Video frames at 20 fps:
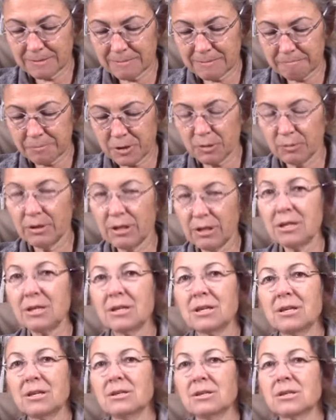Purina
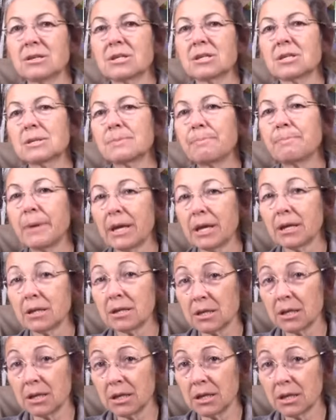is
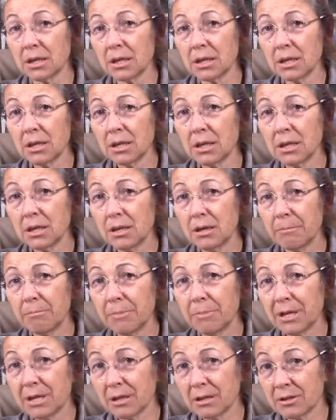expanding
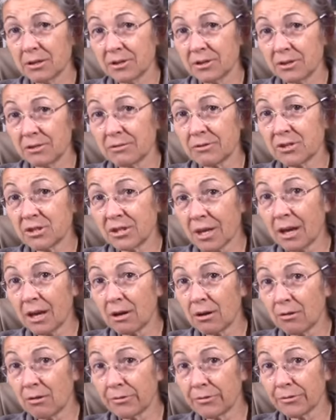because their
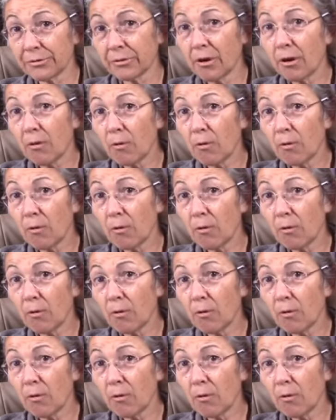sales